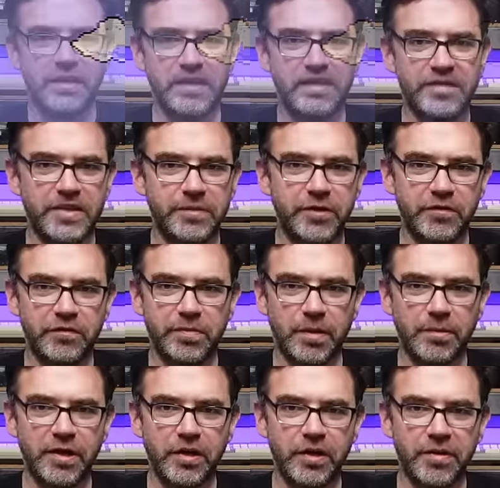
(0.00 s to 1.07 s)
Now, some of you have
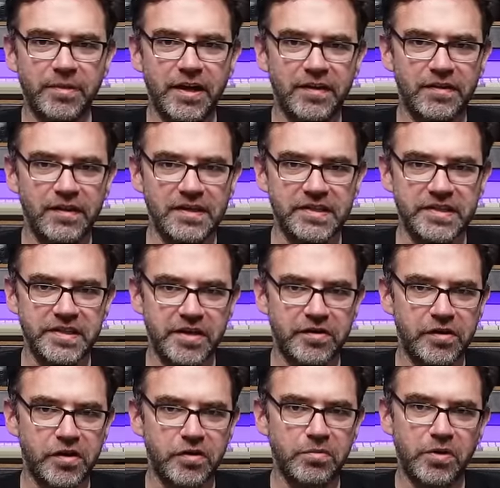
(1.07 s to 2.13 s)
probably heard about the
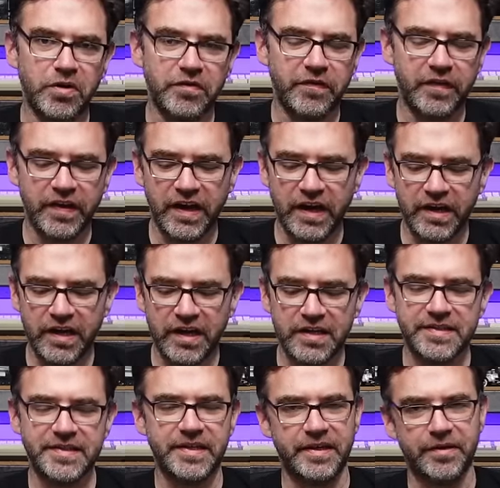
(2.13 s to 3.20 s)
stereo mod for the
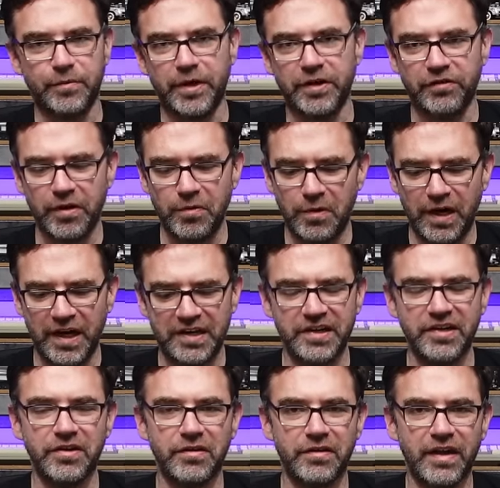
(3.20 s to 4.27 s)
NES and are wondering why I
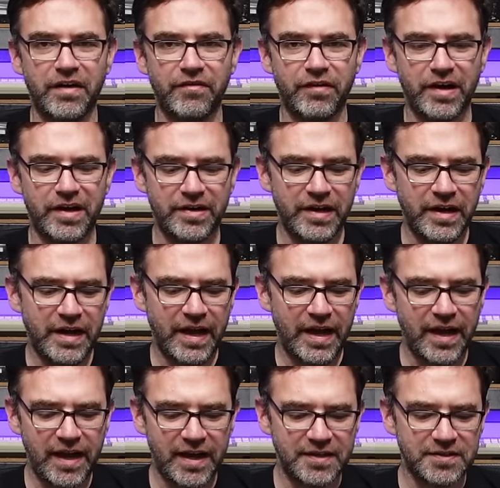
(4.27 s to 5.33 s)
didn't go that route.
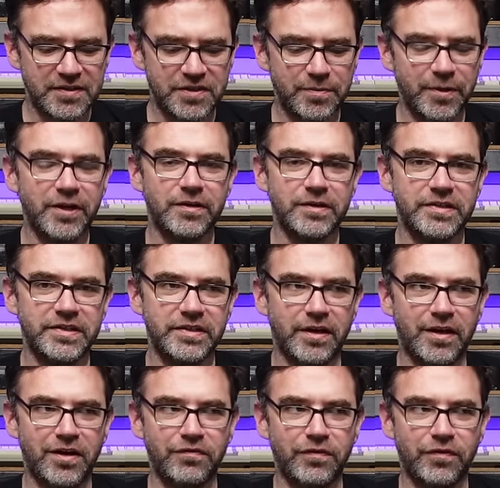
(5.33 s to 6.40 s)
And to be honest,
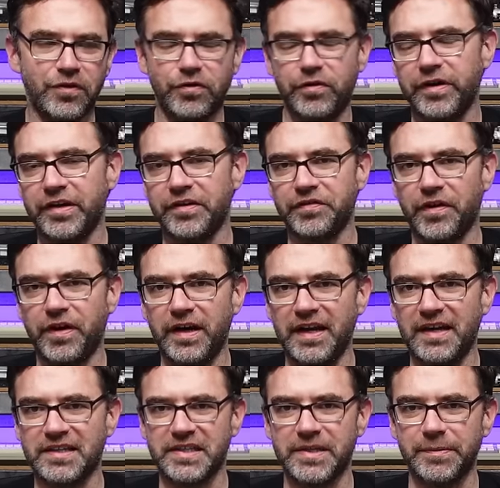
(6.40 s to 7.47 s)
I've already tried
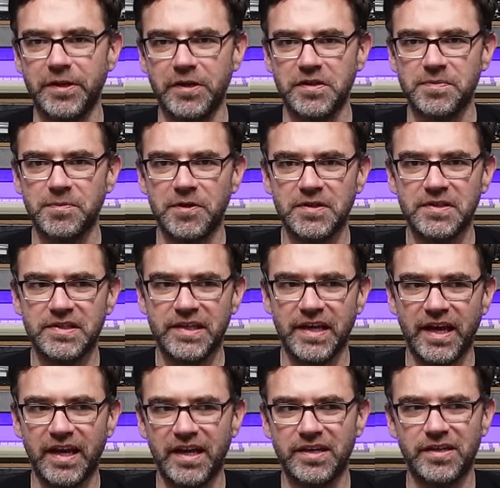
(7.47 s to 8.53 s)
out some of those mods
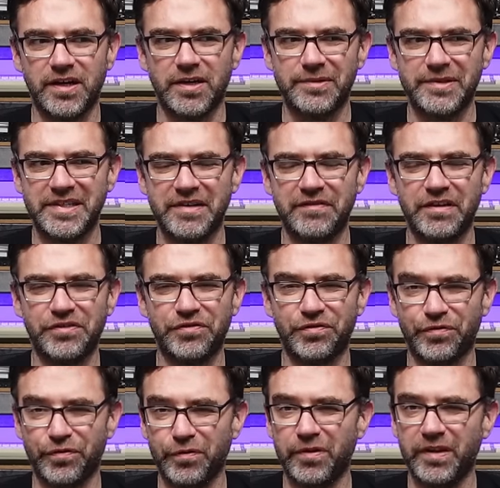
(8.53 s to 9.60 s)
and I was never
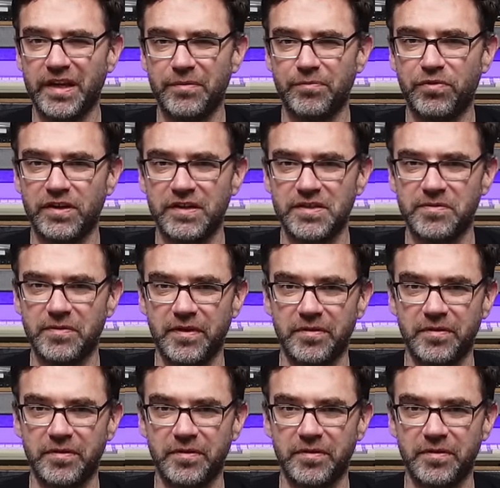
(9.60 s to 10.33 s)
truly impressed with